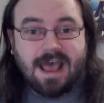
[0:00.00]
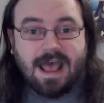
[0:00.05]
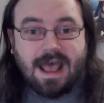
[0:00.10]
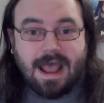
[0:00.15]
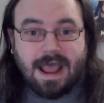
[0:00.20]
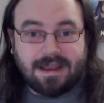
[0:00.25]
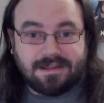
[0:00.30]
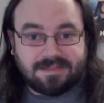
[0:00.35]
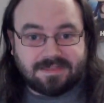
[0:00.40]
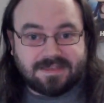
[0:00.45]

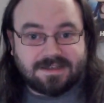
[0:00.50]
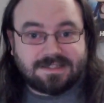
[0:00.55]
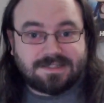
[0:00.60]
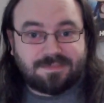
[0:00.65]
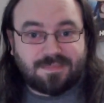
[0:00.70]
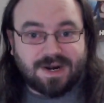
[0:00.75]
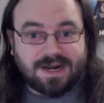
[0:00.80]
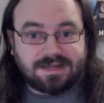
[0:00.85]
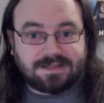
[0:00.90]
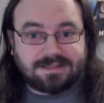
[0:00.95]
and this
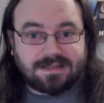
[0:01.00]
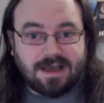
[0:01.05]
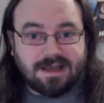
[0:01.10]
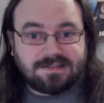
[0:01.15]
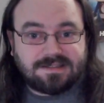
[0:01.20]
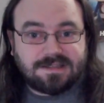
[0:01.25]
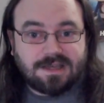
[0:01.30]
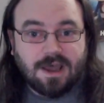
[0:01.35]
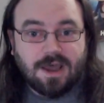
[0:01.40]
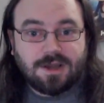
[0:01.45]
brings
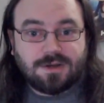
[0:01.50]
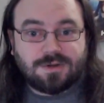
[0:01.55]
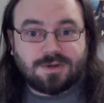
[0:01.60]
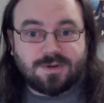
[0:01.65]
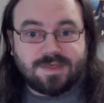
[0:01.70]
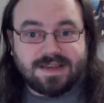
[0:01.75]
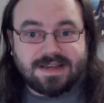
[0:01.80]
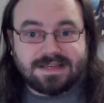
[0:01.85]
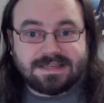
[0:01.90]
us to the